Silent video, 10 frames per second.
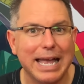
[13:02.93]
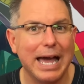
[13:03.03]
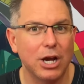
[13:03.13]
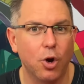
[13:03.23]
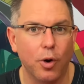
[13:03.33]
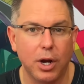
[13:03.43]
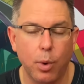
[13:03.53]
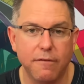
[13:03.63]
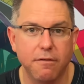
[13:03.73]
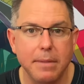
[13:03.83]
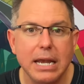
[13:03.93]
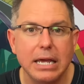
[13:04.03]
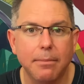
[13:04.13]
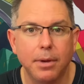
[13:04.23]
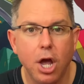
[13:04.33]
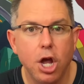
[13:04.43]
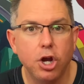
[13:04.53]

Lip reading: category away from medium, you're